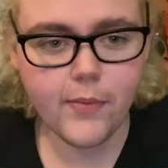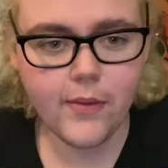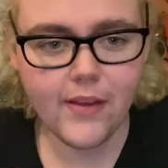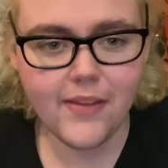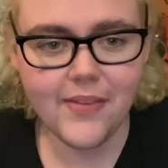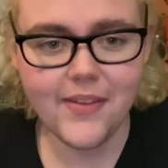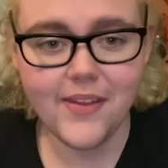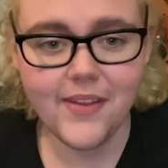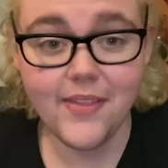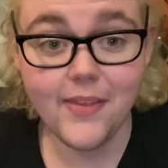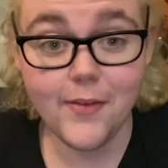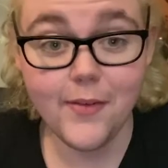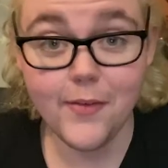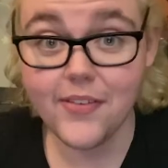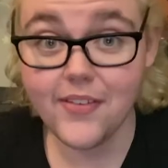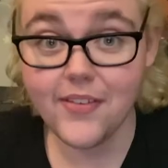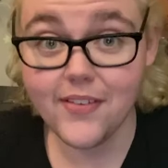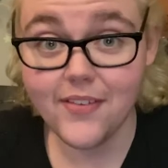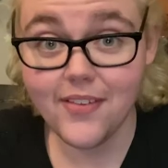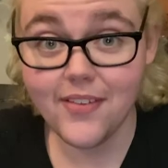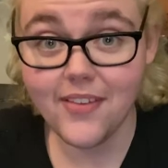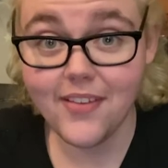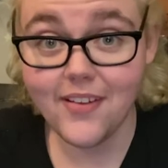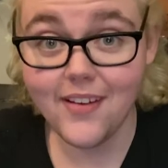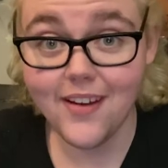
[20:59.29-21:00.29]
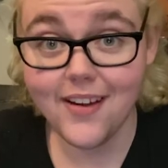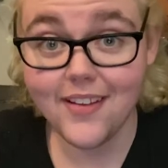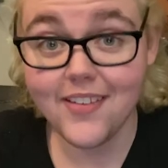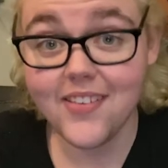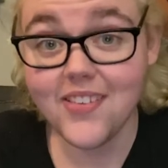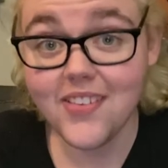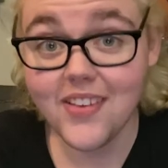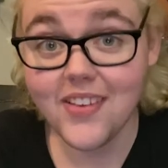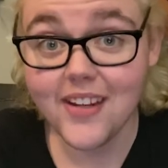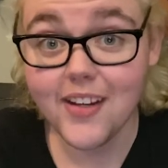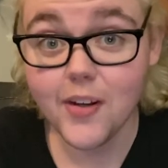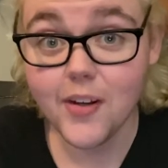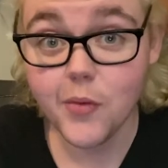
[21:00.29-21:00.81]
And then there's a
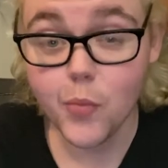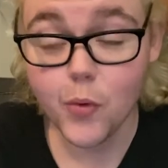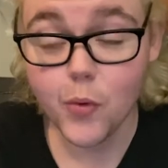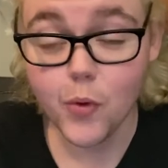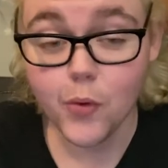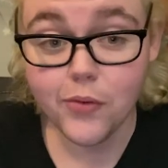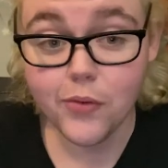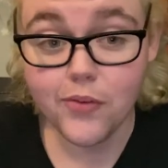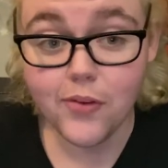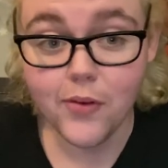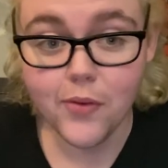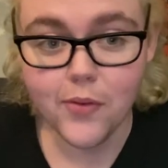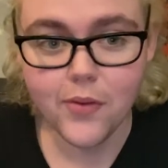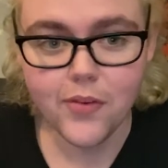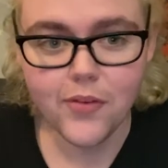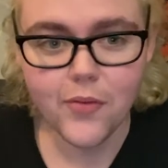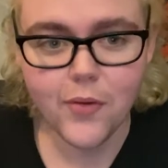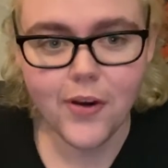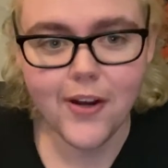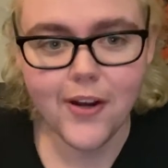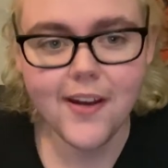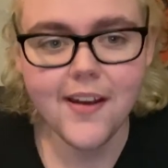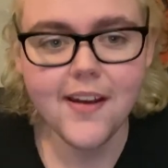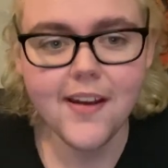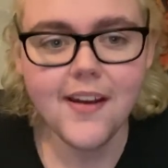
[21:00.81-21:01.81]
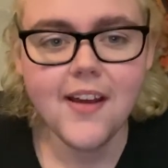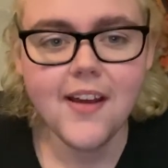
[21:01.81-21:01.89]
second rule to this, right?